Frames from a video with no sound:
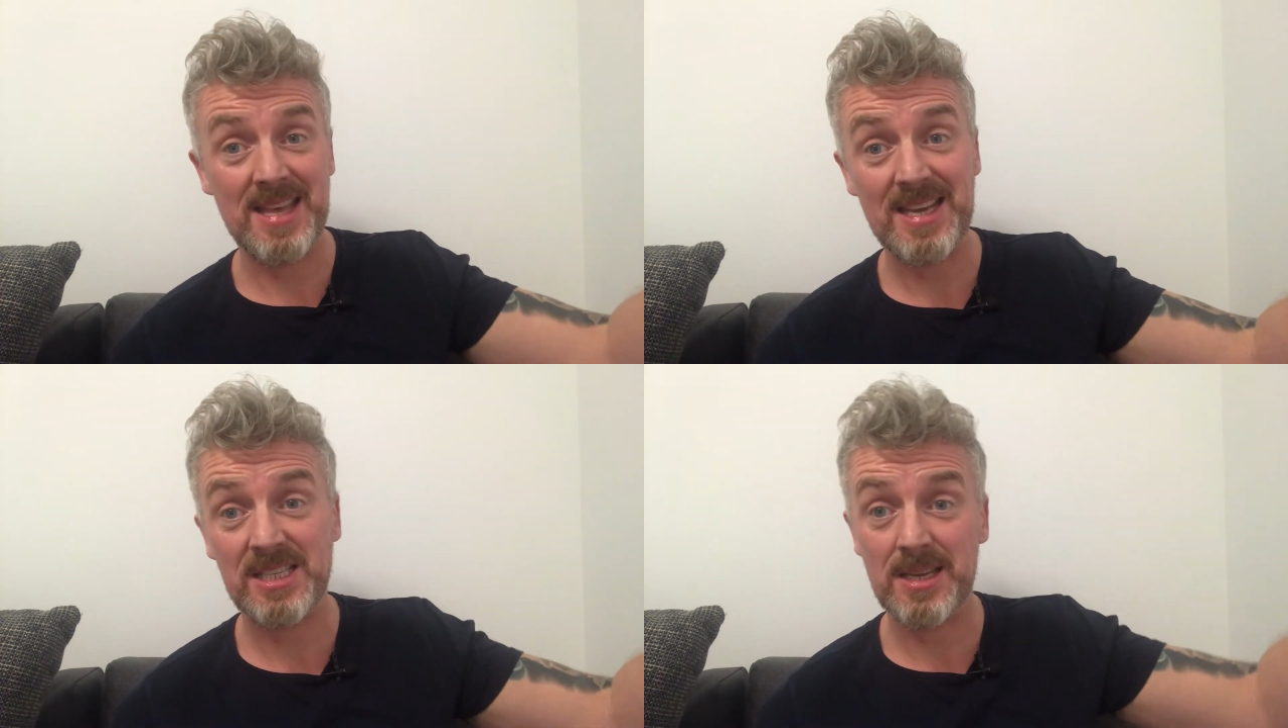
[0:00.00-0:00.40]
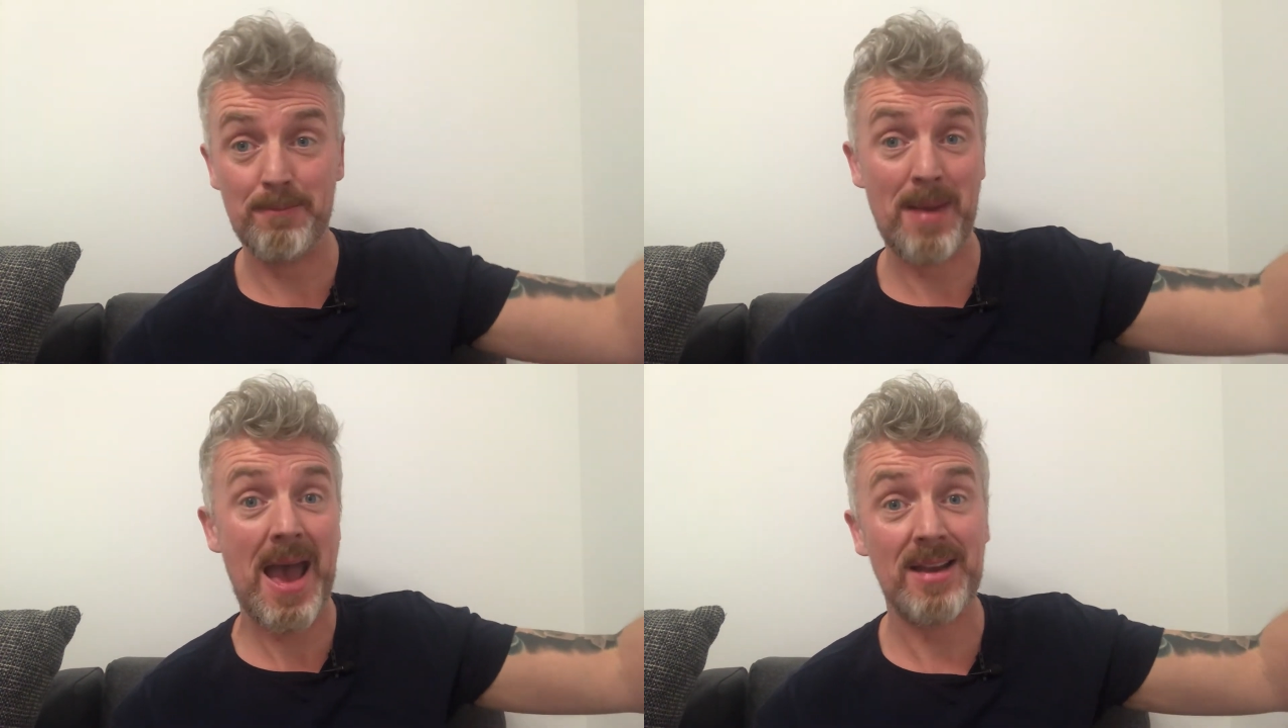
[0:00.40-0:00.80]
this
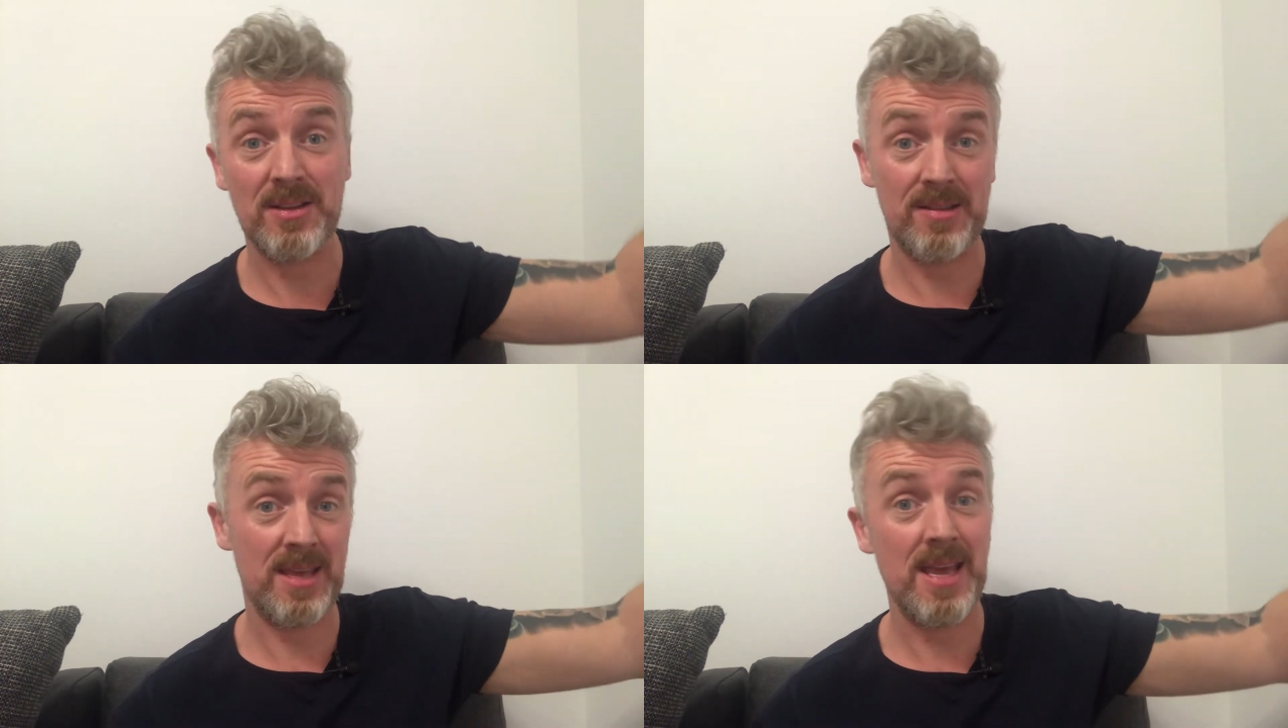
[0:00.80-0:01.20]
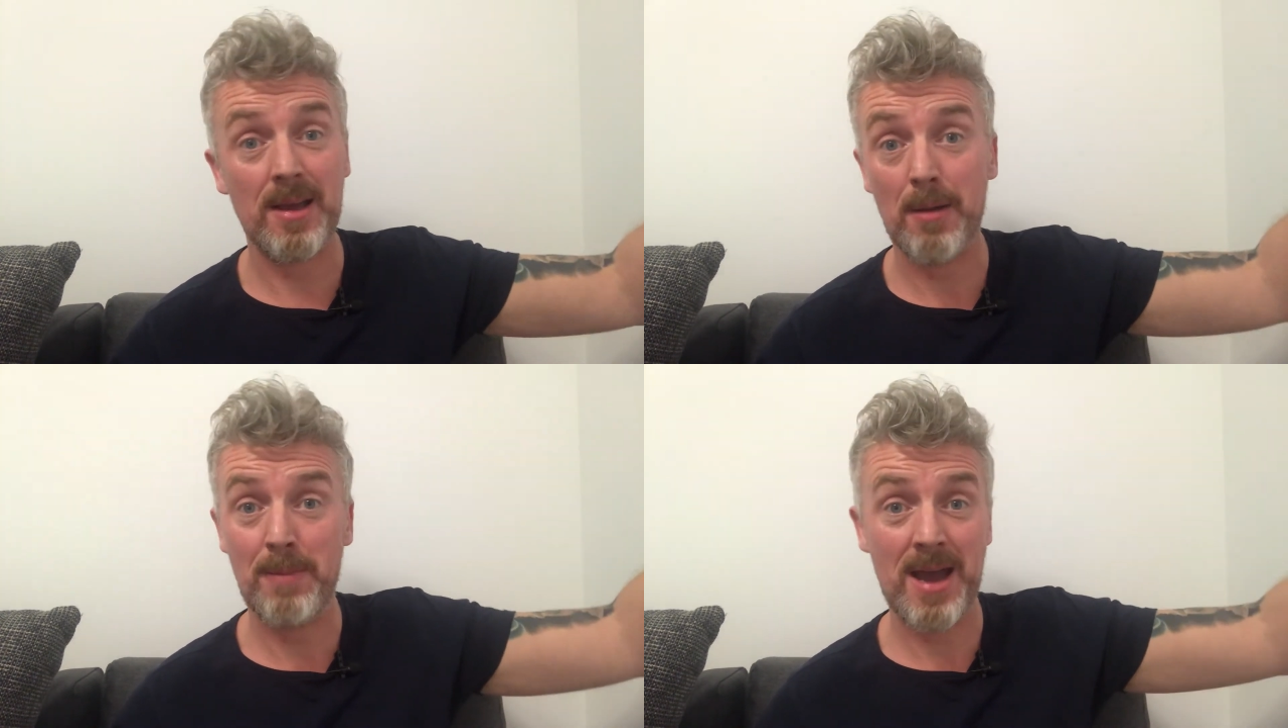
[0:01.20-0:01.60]
bad
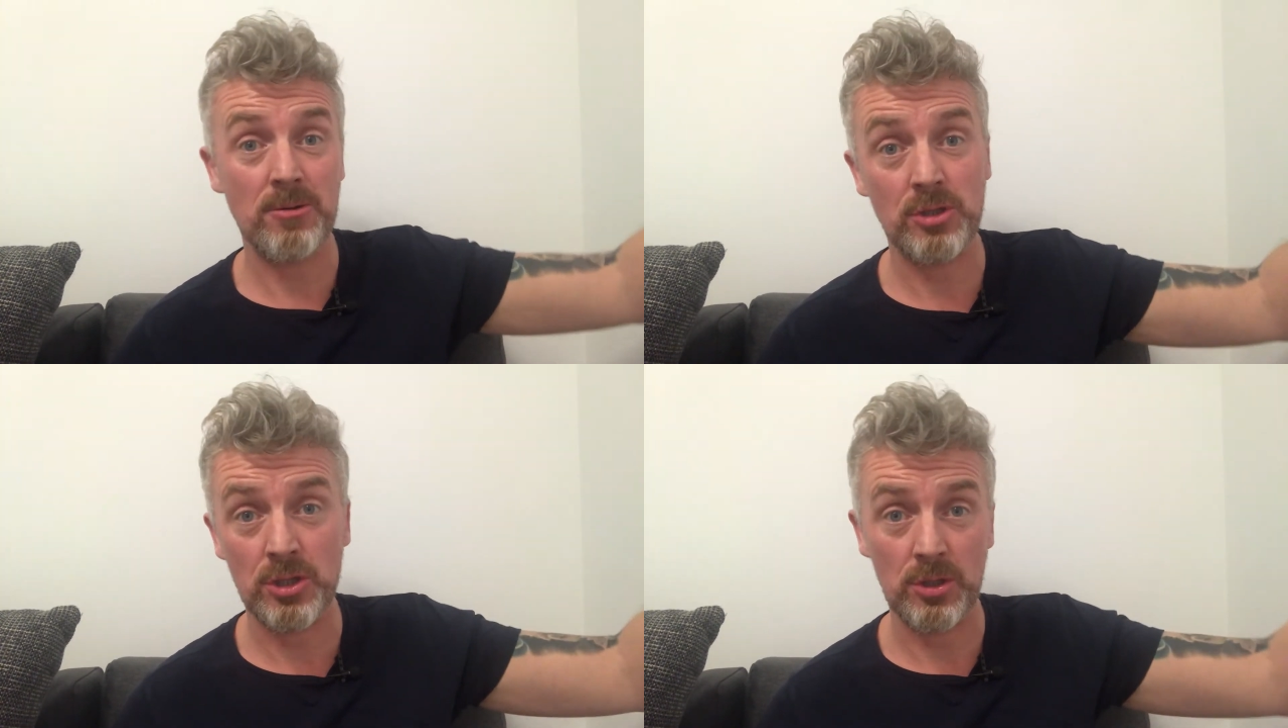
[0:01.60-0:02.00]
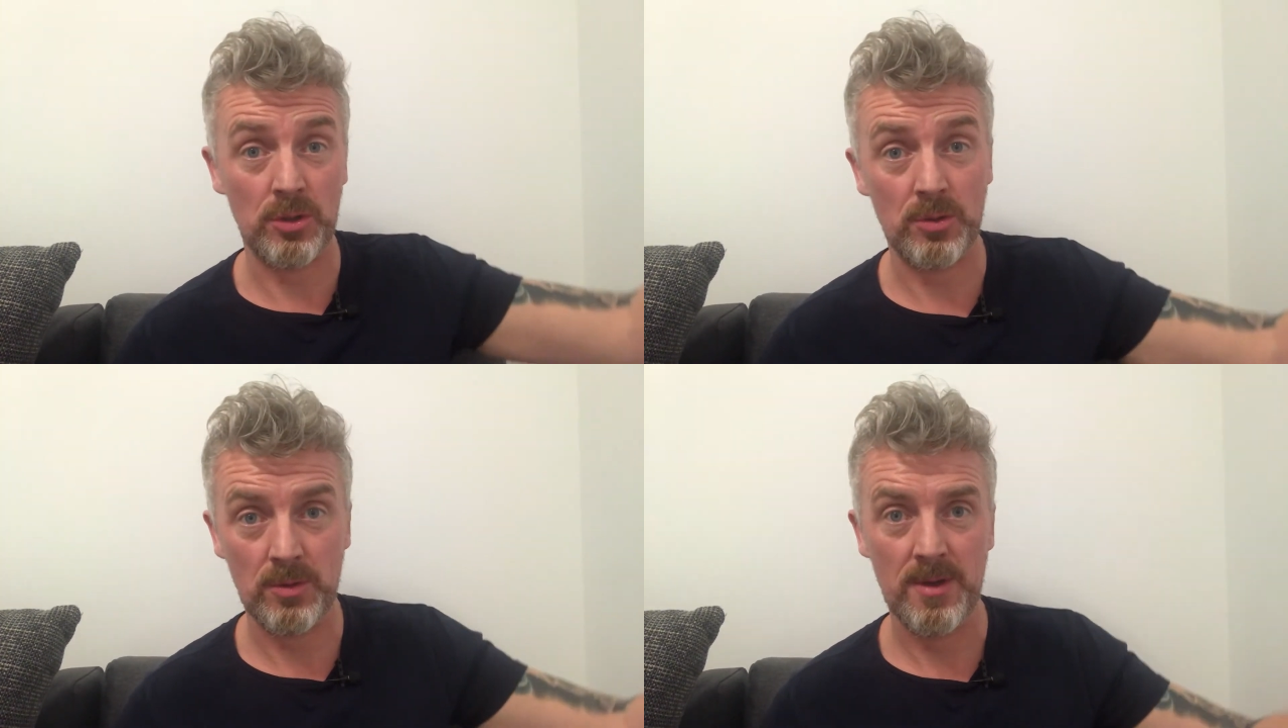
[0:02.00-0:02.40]
thing about
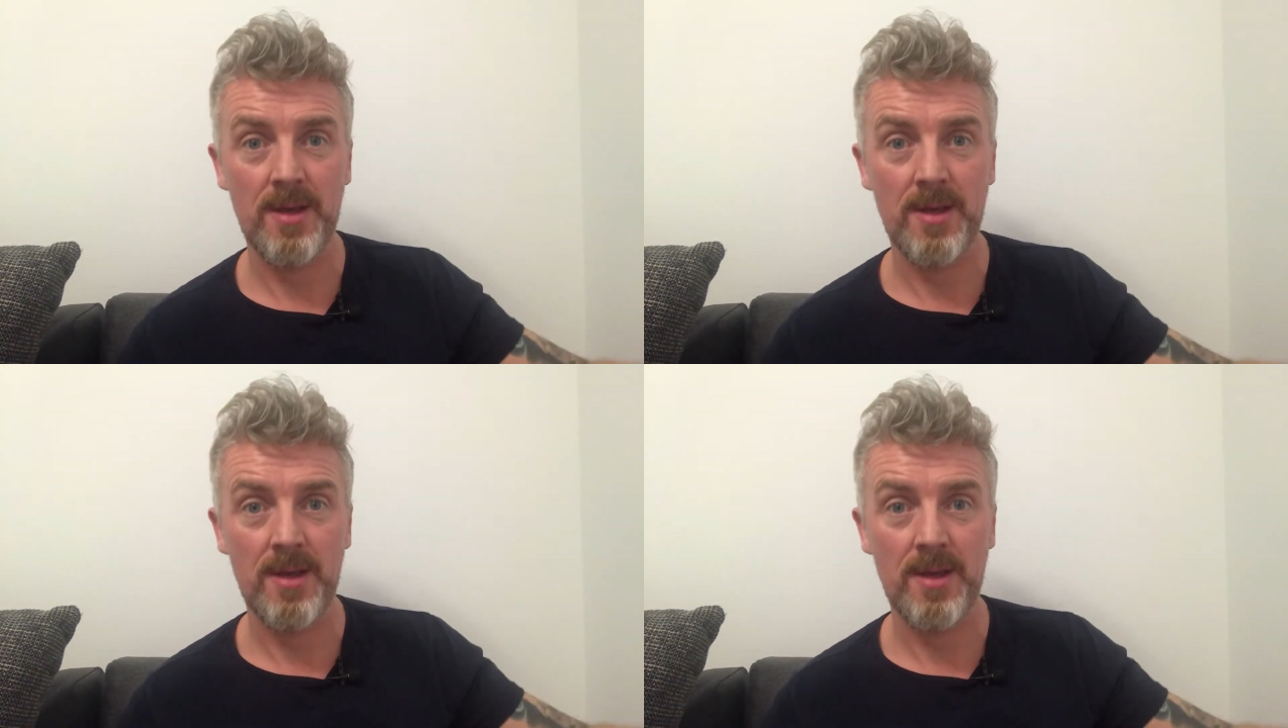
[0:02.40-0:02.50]
you,